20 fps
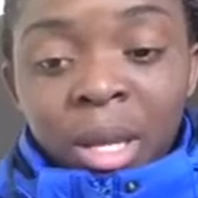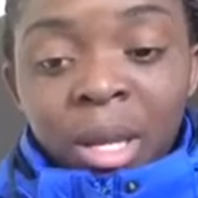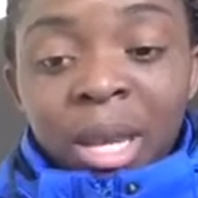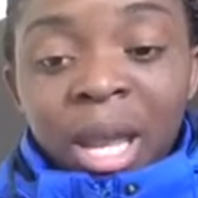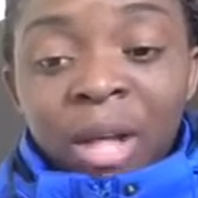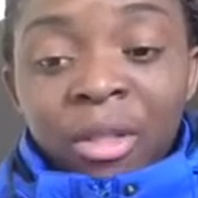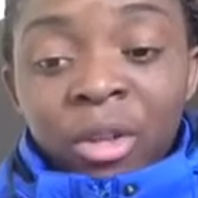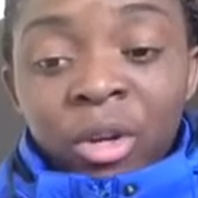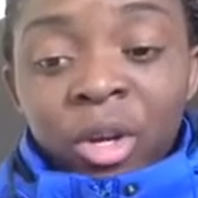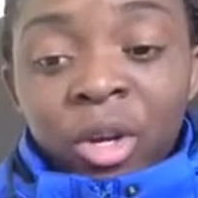
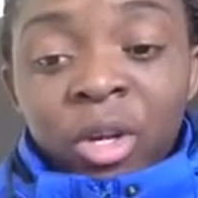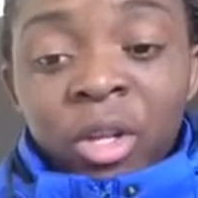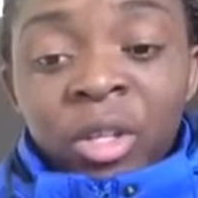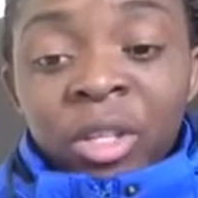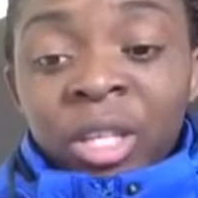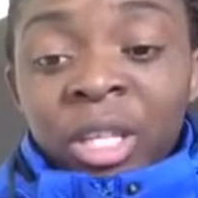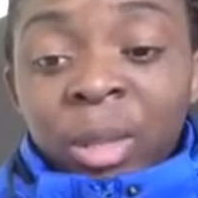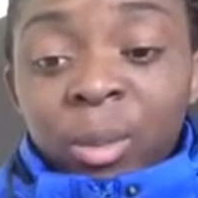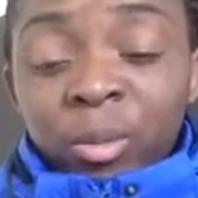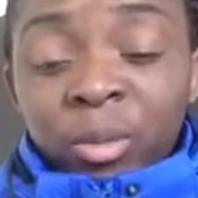Now, they're going to
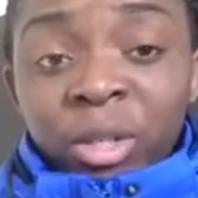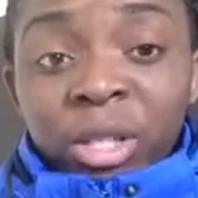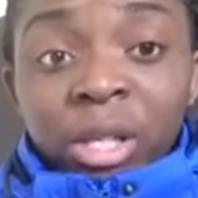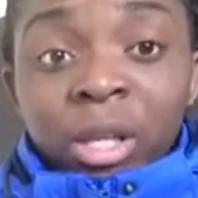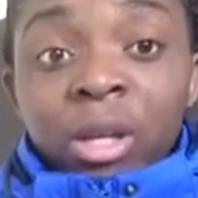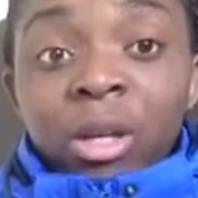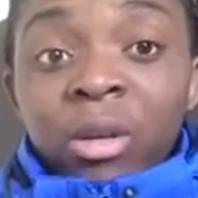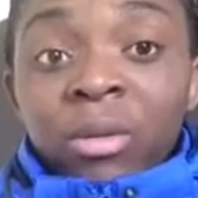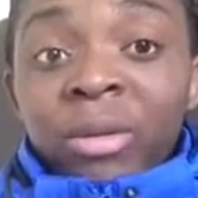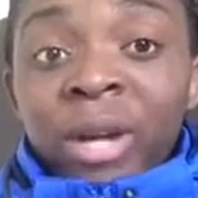keep
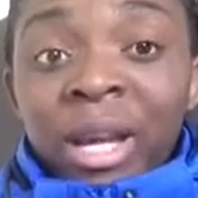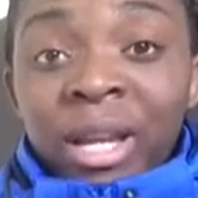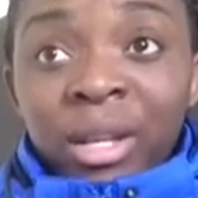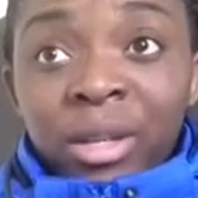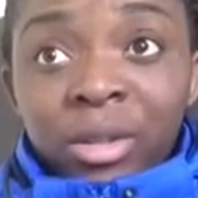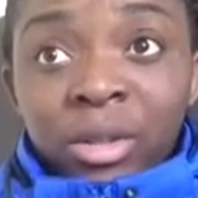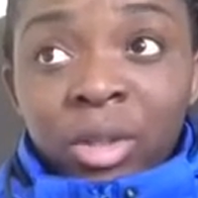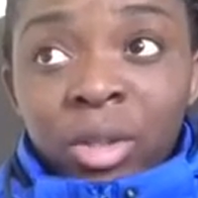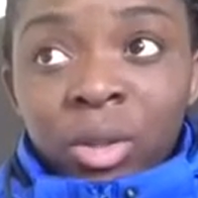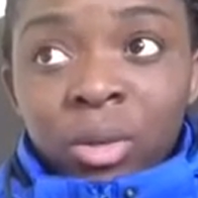
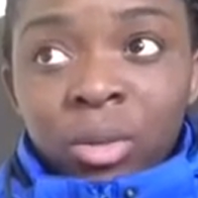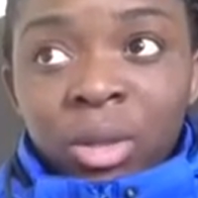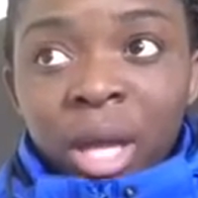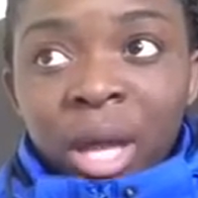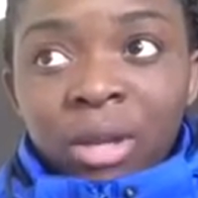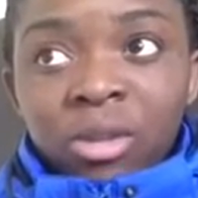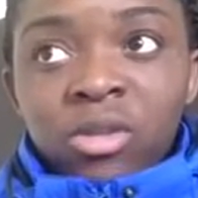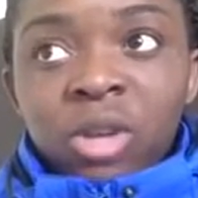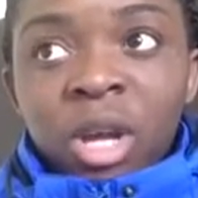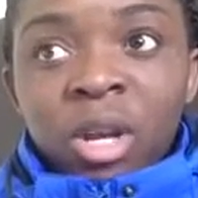reiterating to you
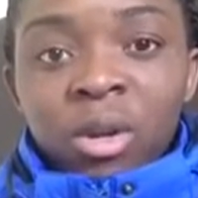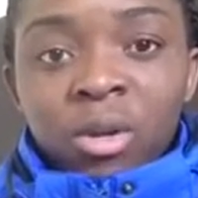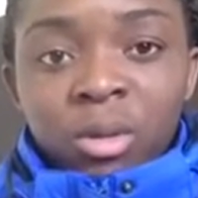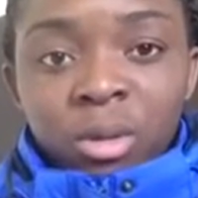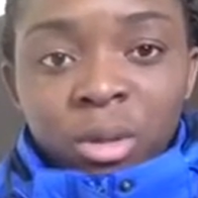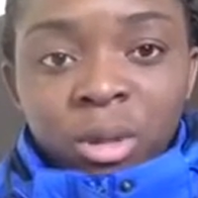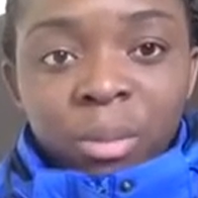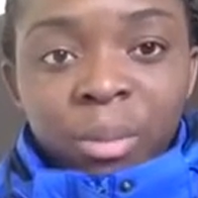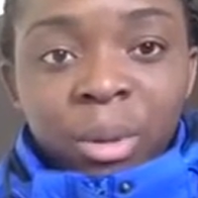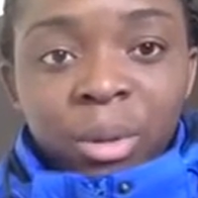that trainers
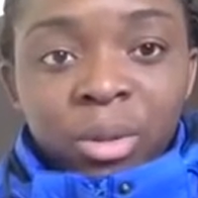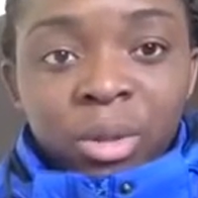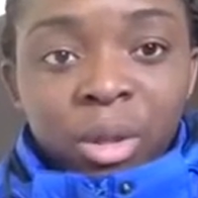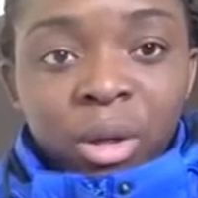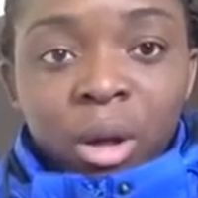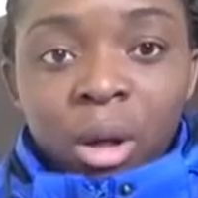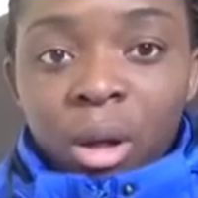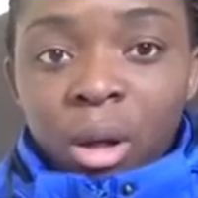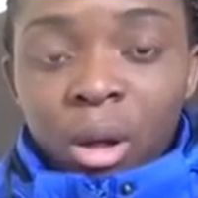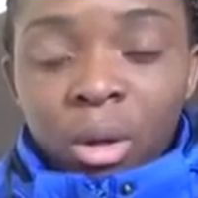are supposed to
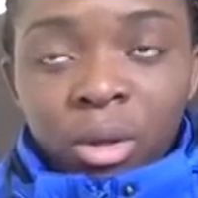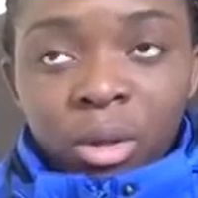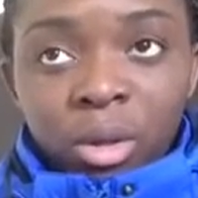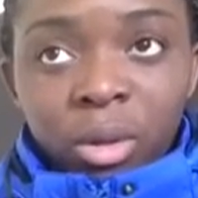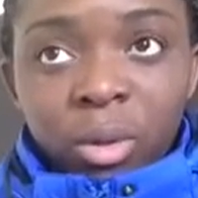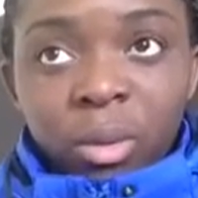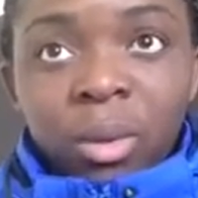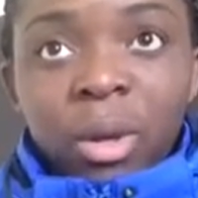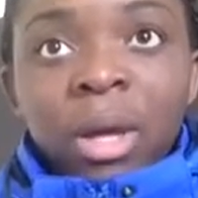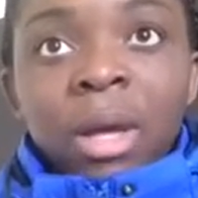call
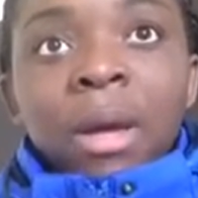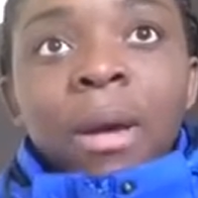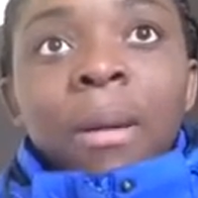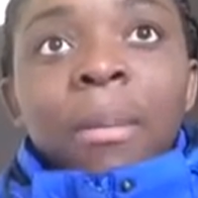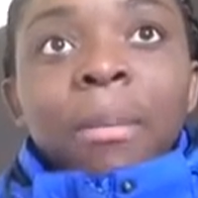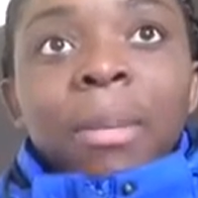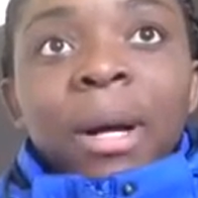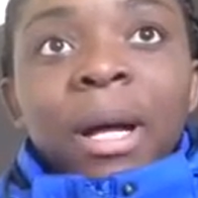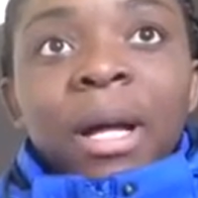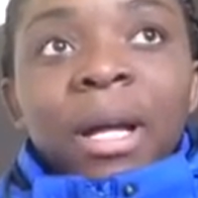you,
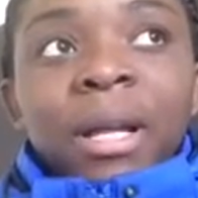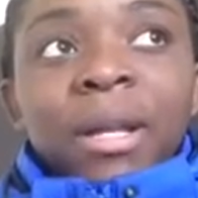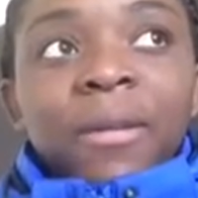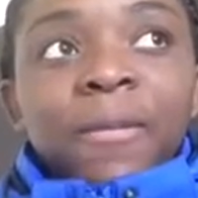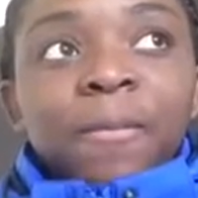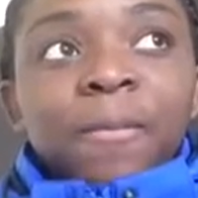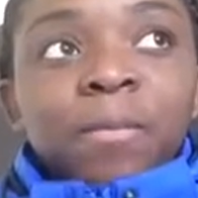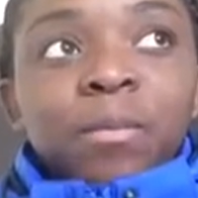but